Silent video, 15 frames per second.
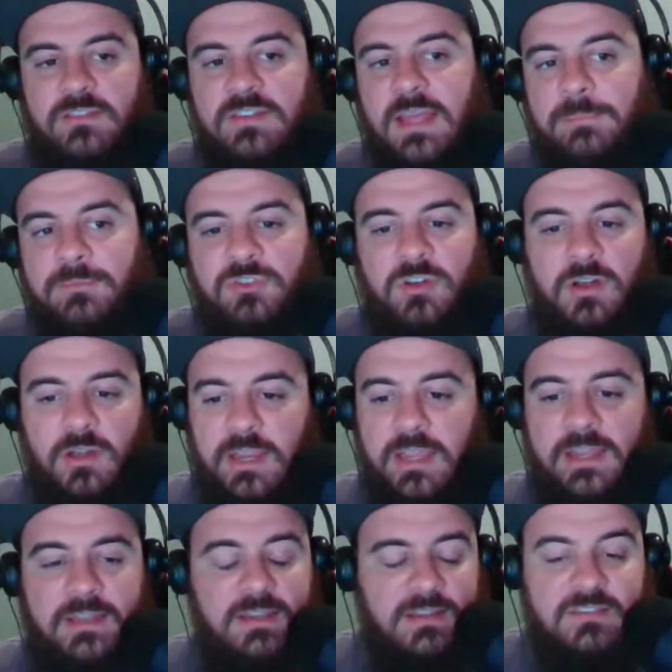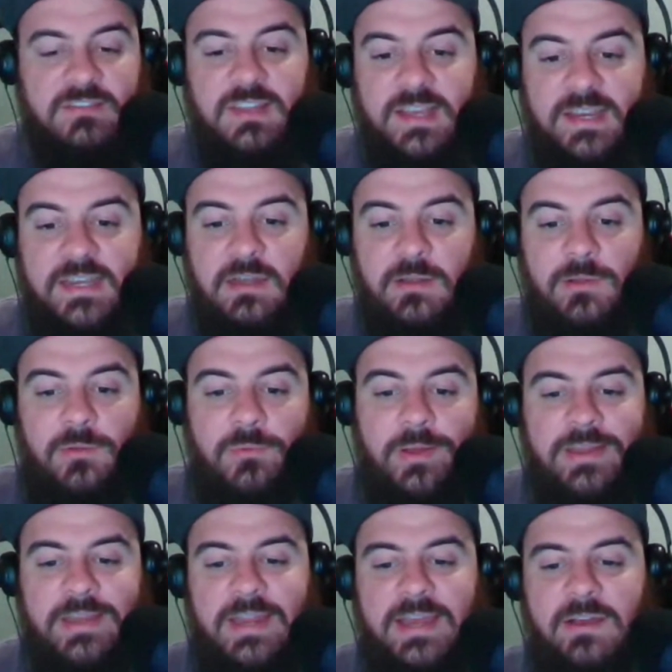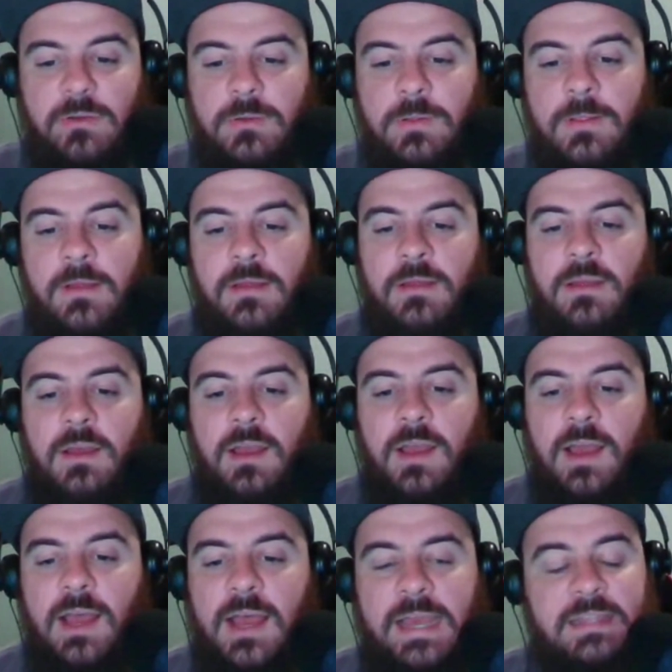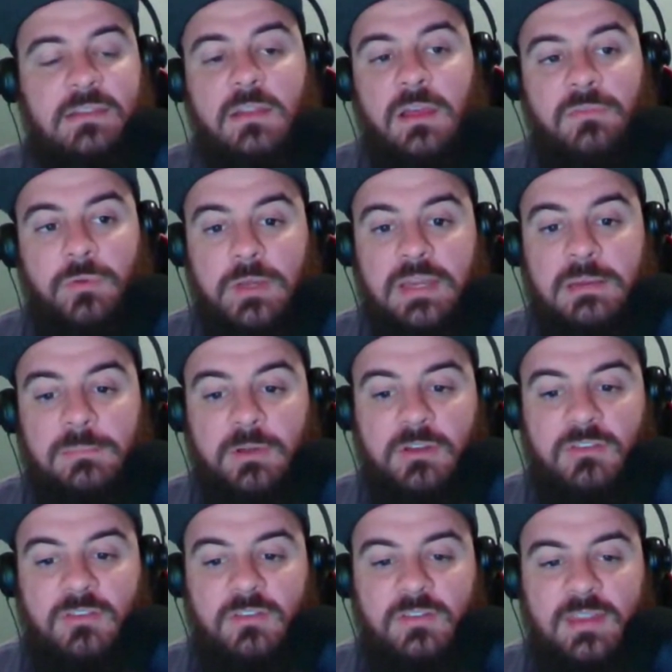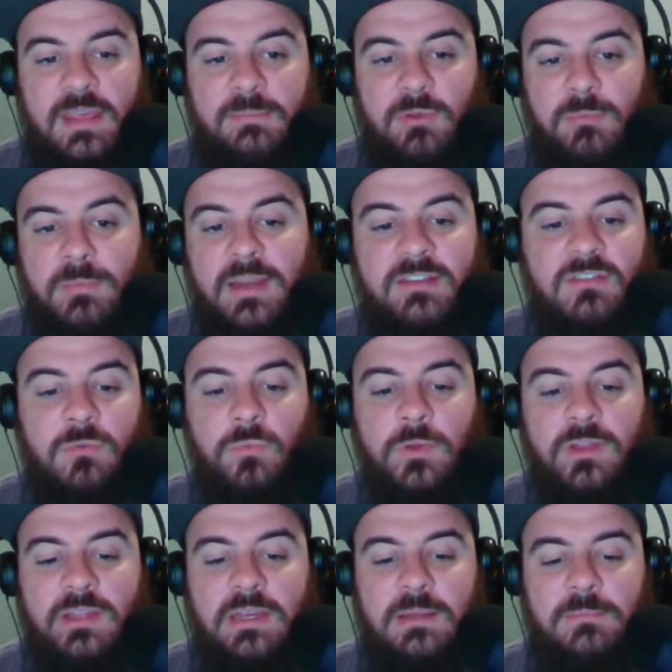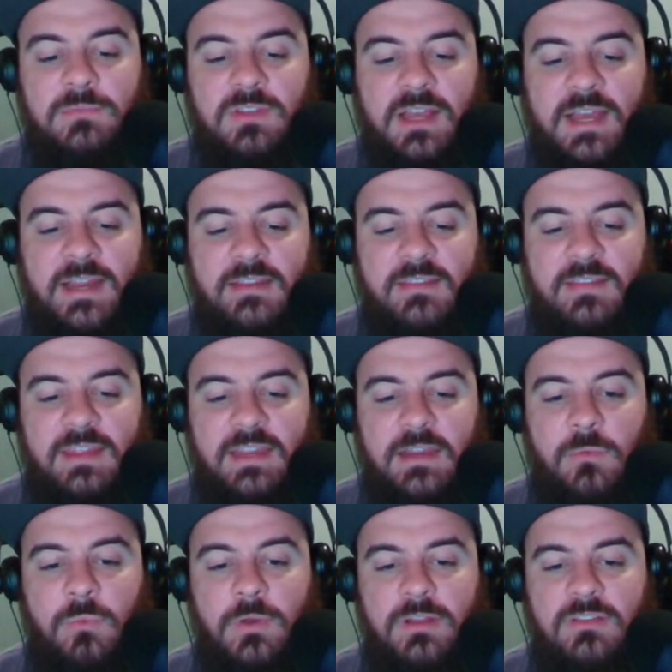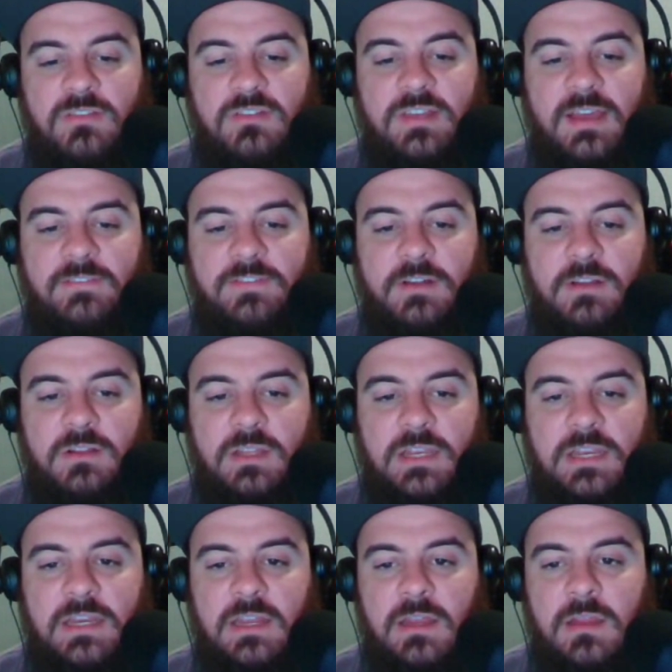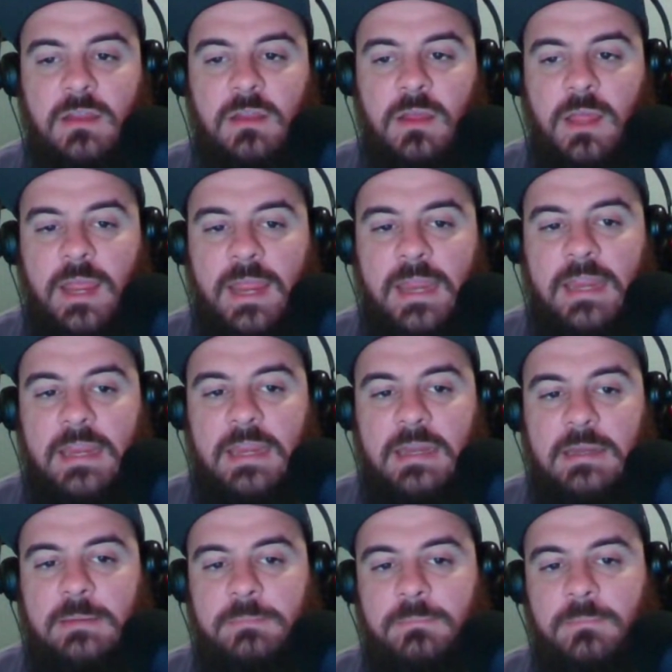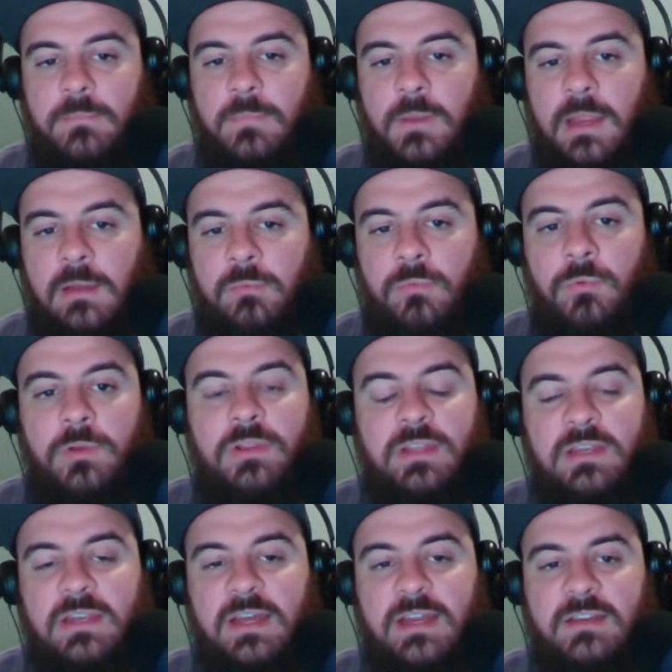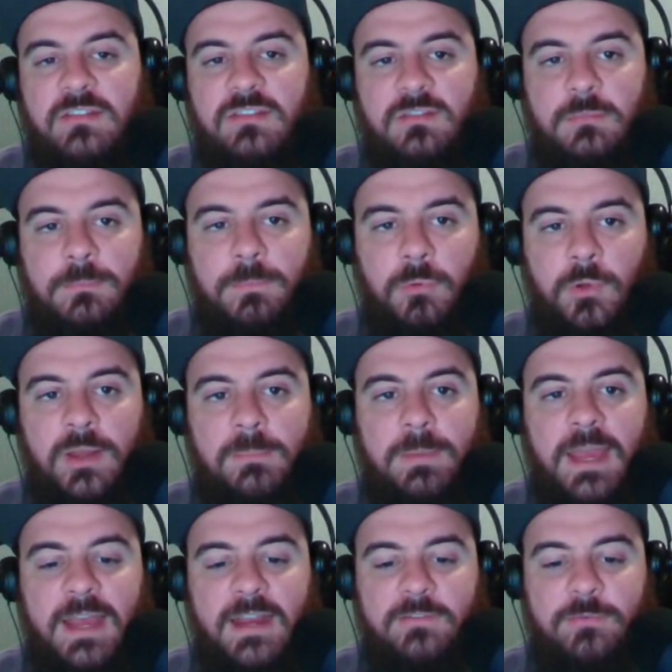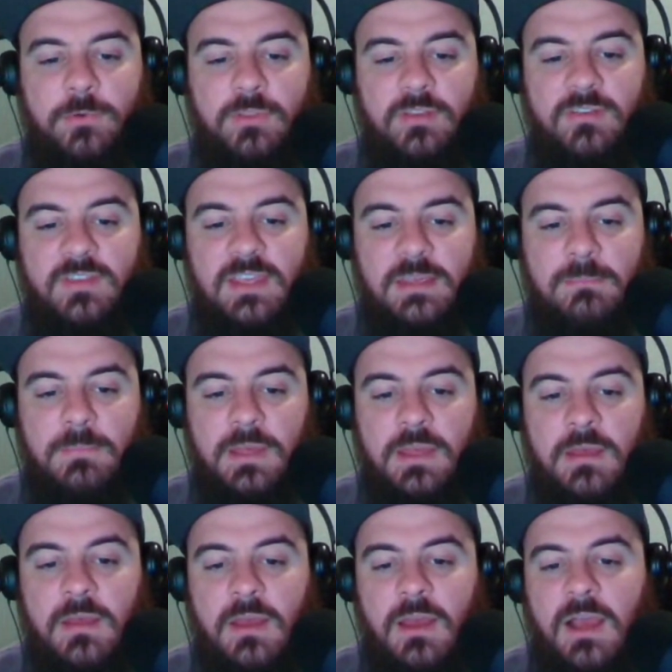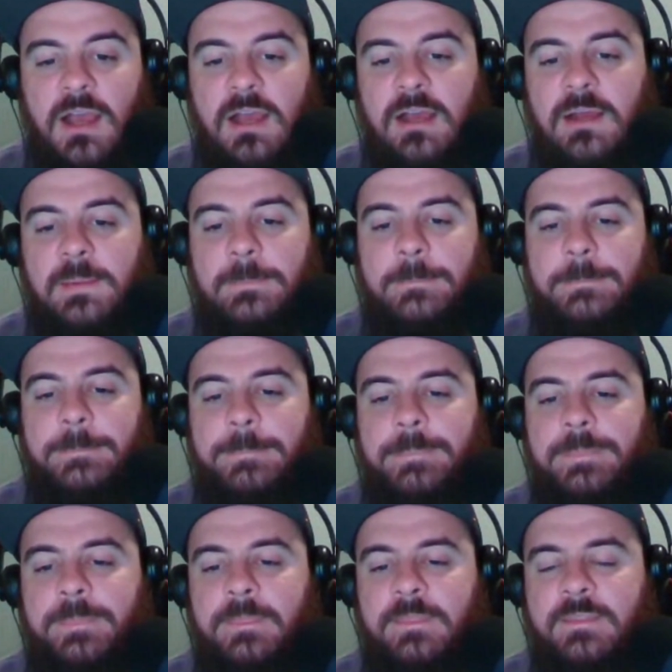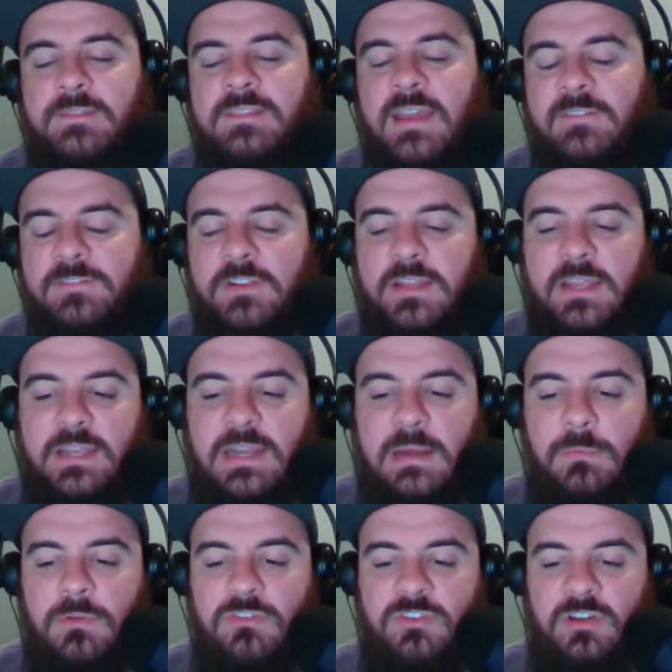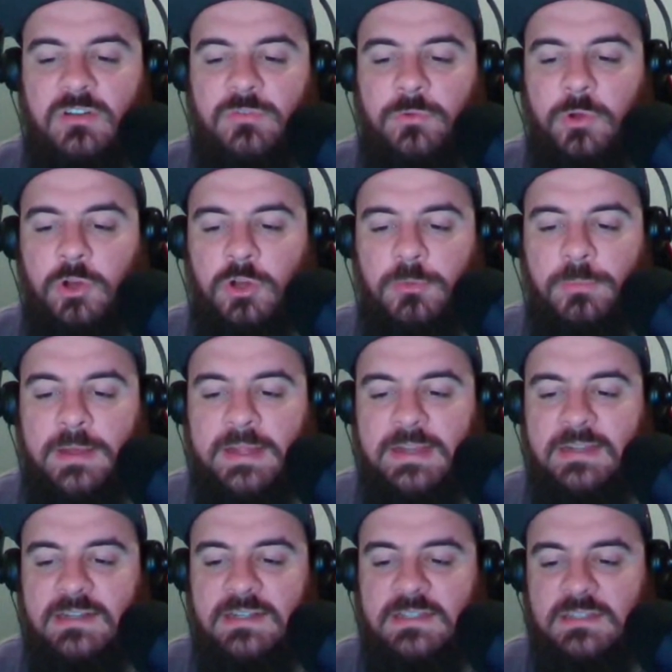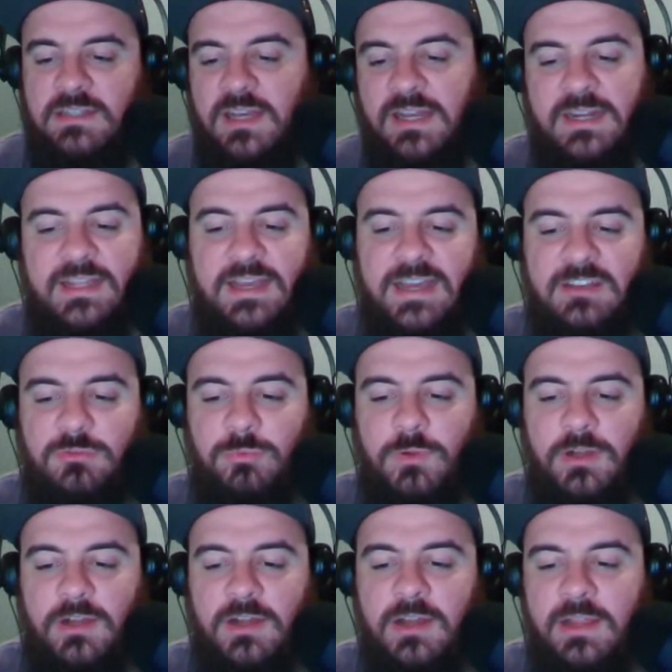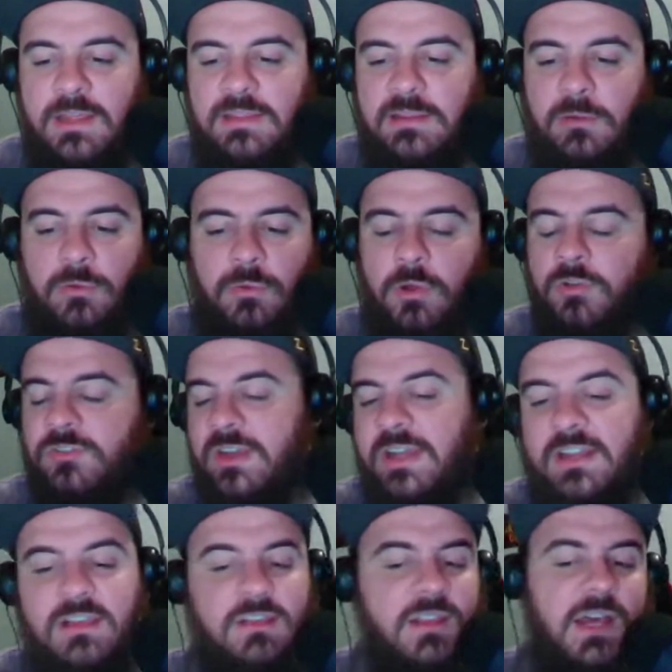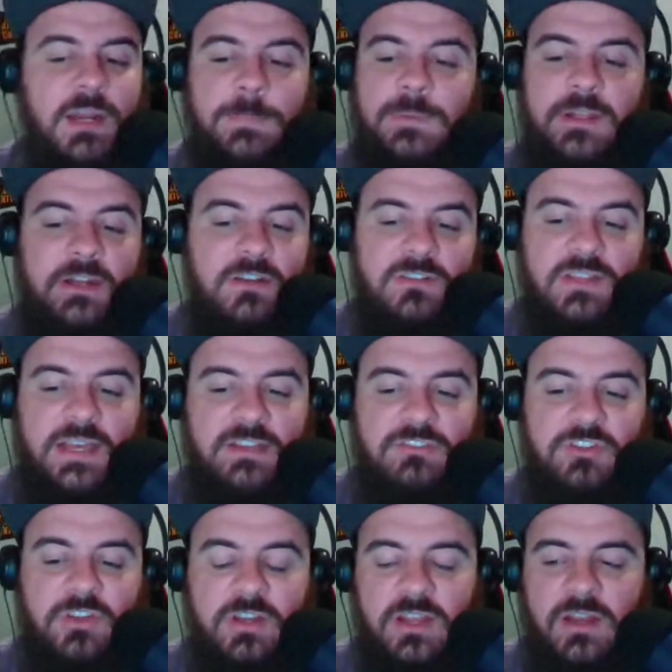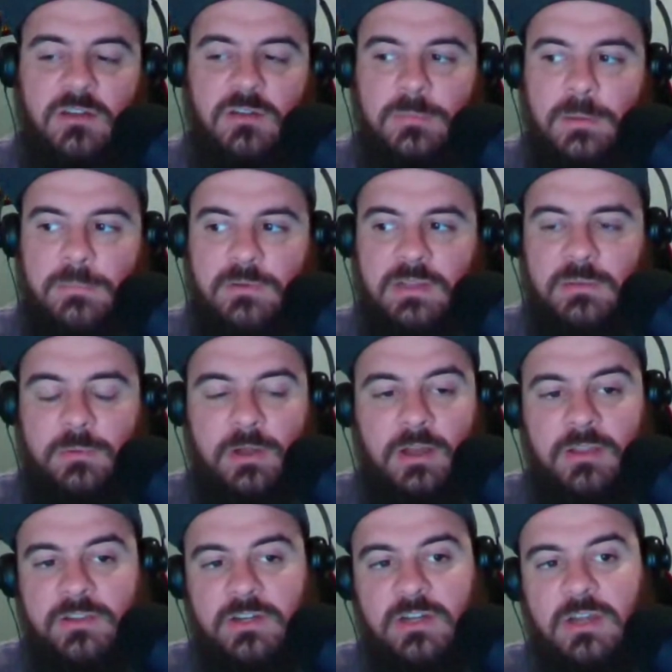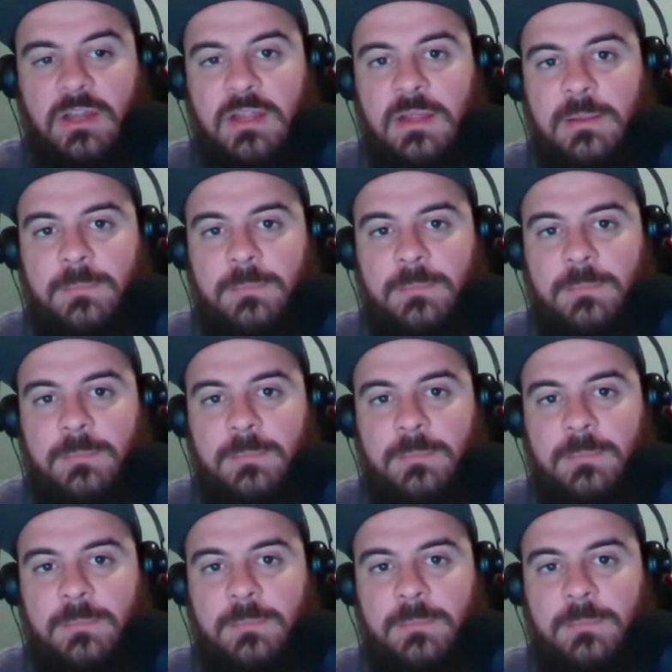depth chart in this secondary right now. I love what he brings to the table. Macen Williams, I think, was definitely a really nice bring back for the team. Definitely in that reserve role, but a lot of guys were. They were rotating a lot of players last year, and you got to remember there were other